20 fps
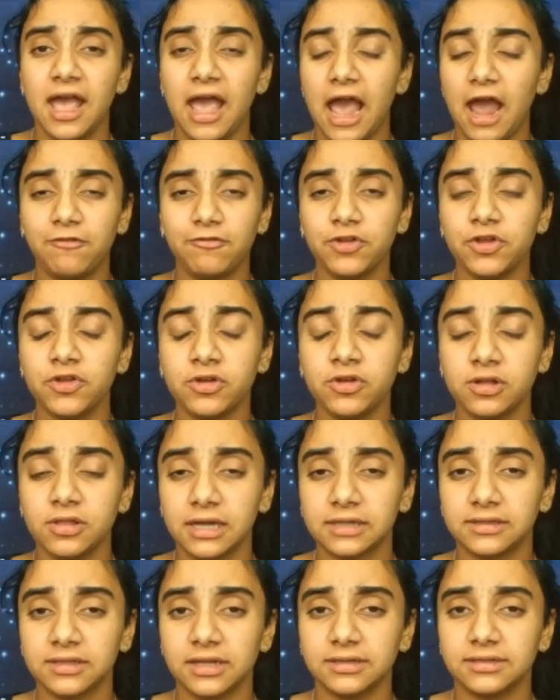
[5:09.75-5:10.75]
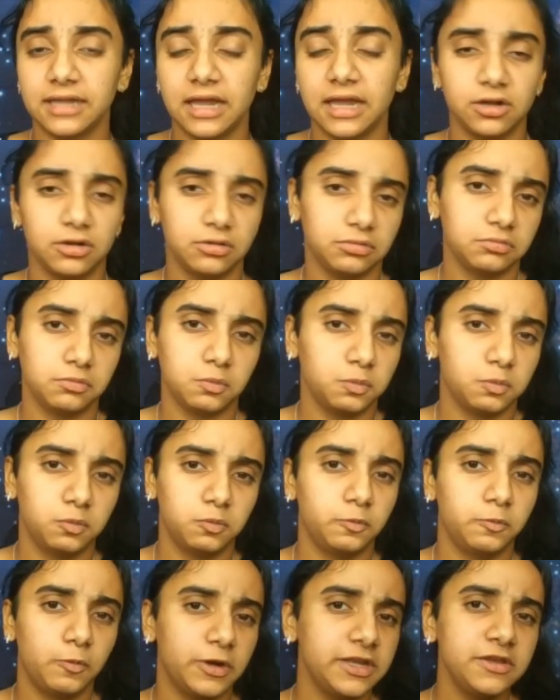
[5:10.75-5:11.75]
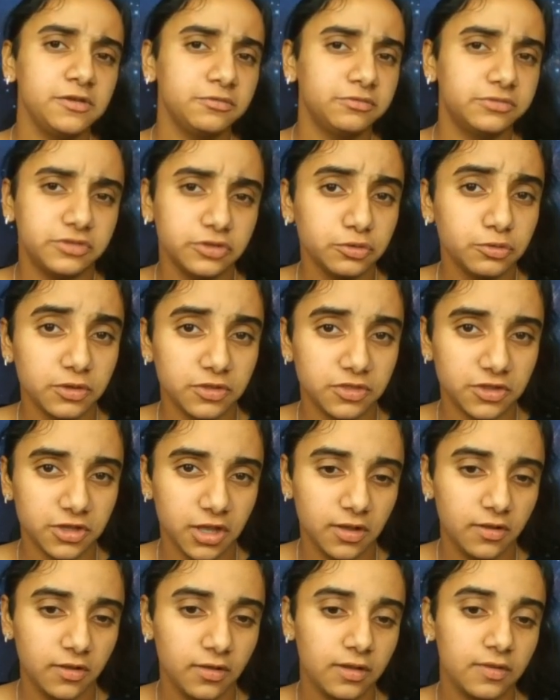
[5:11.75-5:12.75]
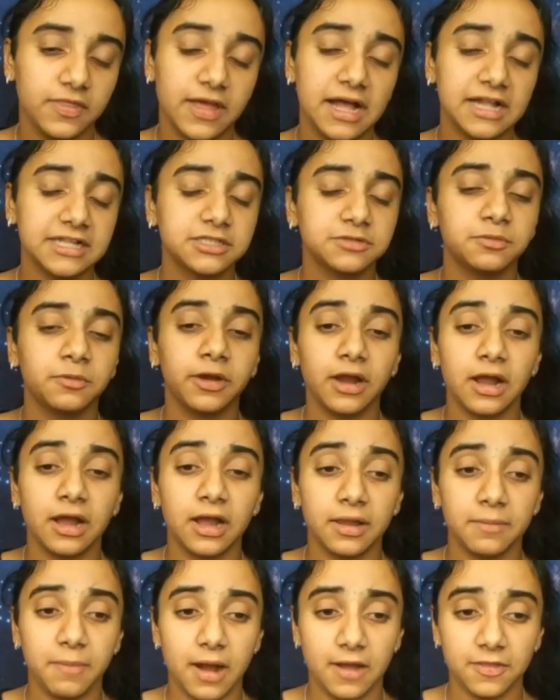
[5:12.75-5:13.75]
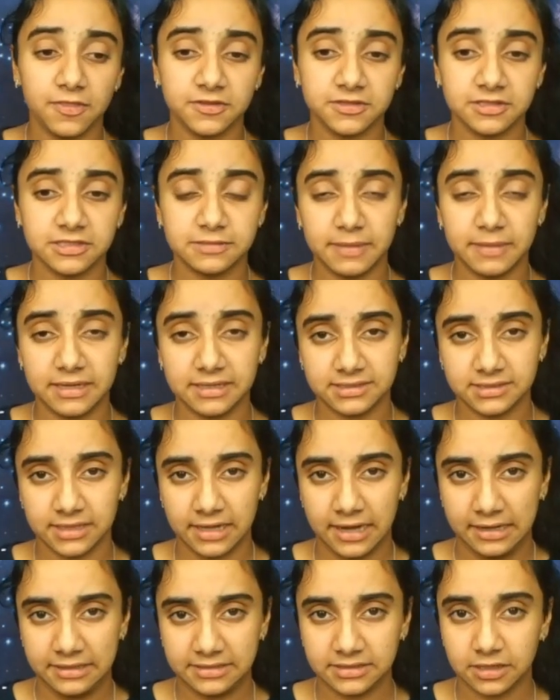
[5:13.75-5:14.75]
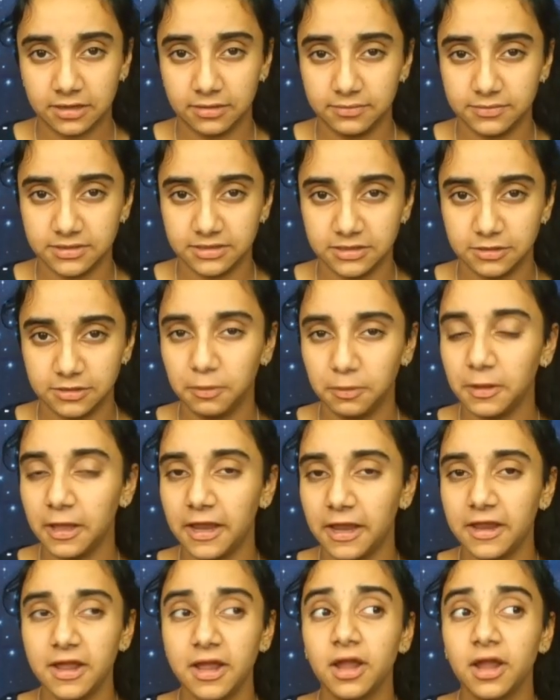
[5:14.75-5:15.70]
After you collect that data, what do you do with it? That's where hypothesis-based science comes into play.